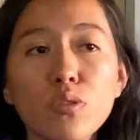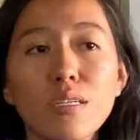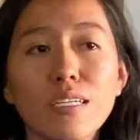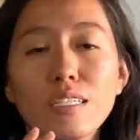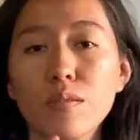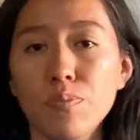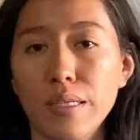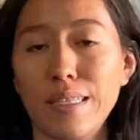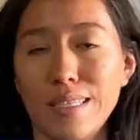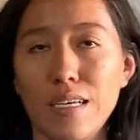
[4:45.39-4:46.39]

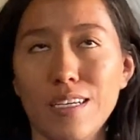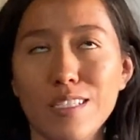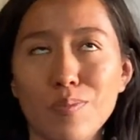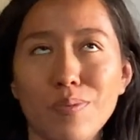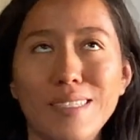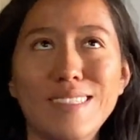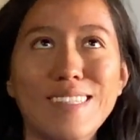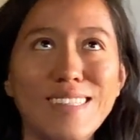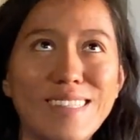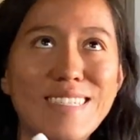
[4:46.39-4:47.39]

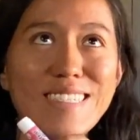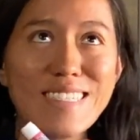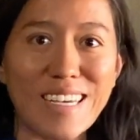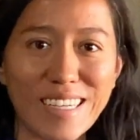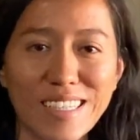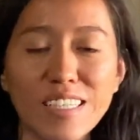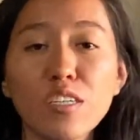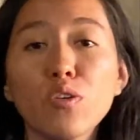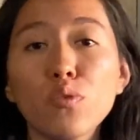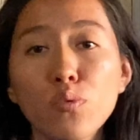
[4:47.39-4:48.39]
explicitly saying
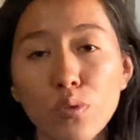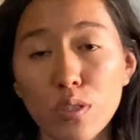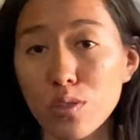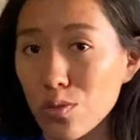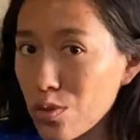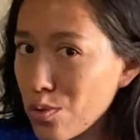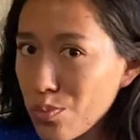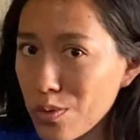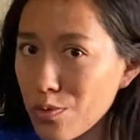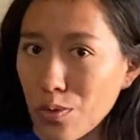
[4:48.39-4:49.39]
who is going to
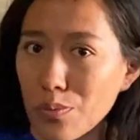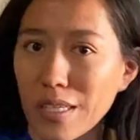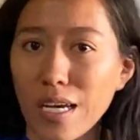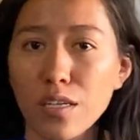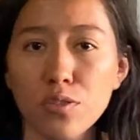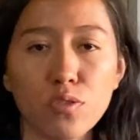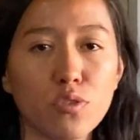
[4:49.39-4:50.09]
perform the action.